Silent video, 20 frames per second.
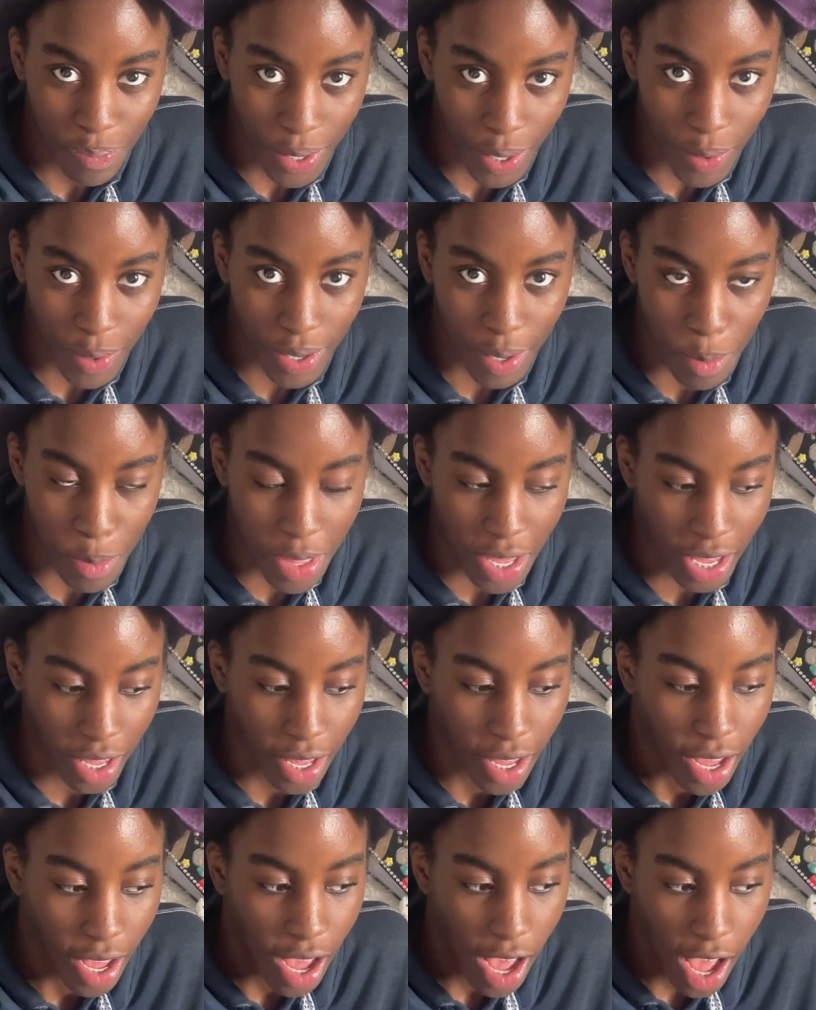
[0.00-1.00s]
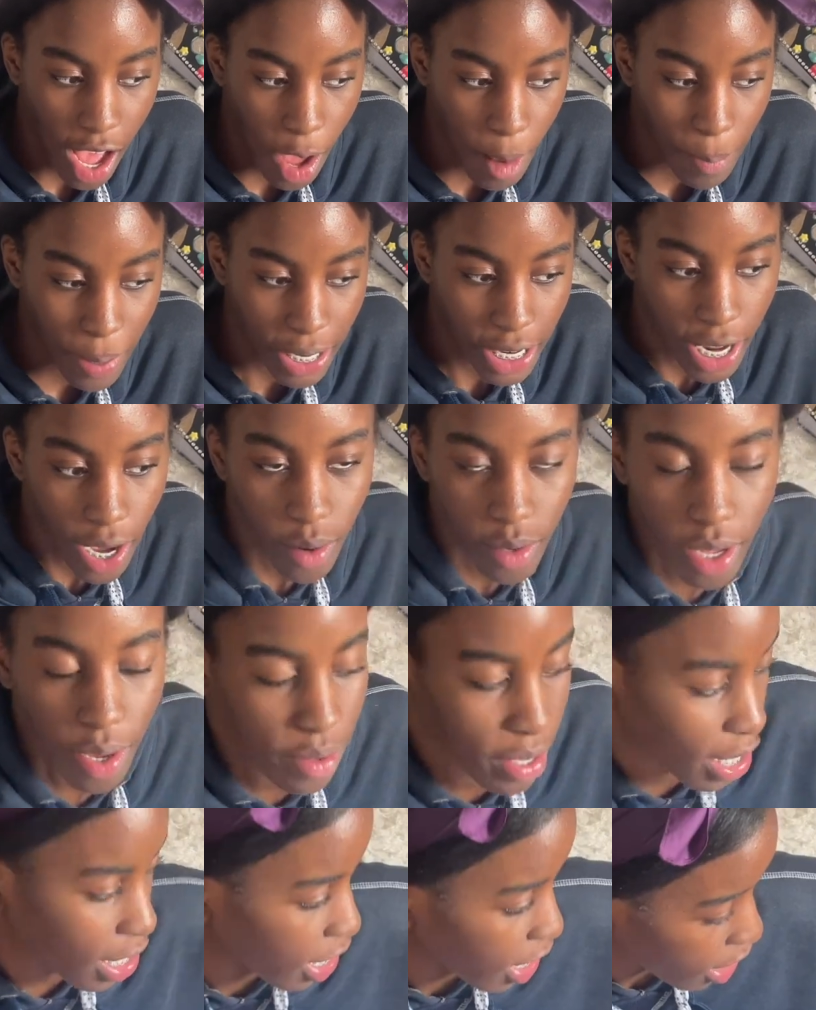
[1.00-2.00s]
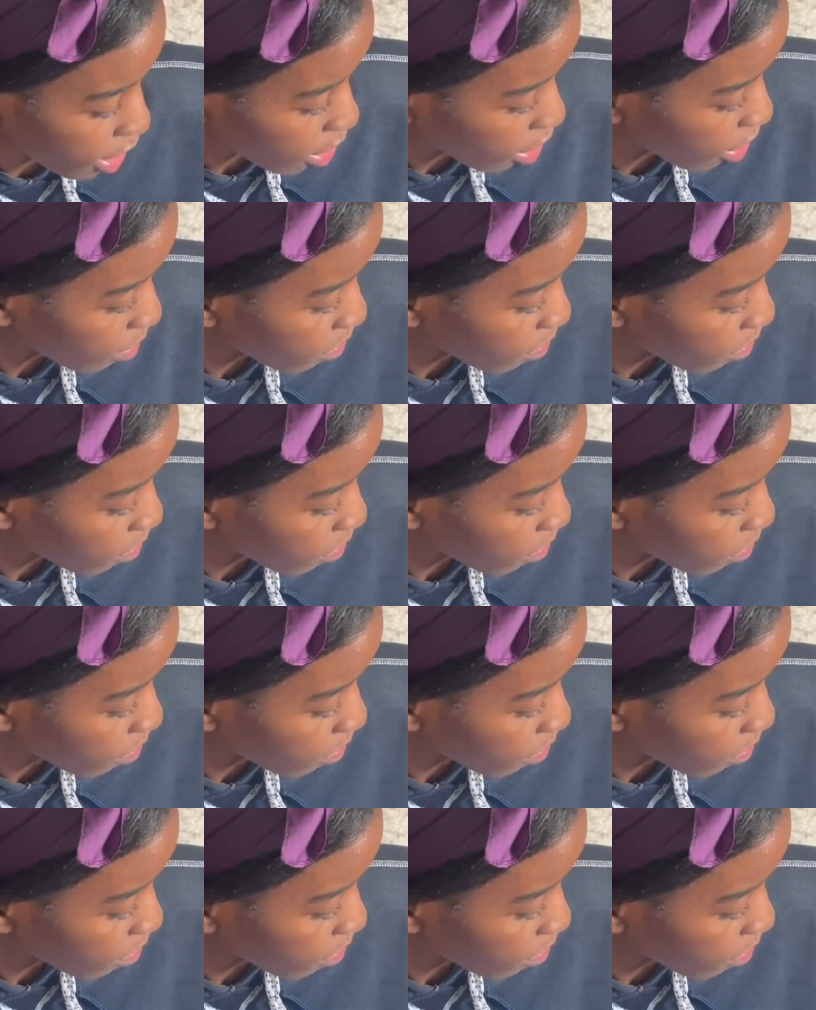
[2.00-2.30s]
was something. But now it's time to clean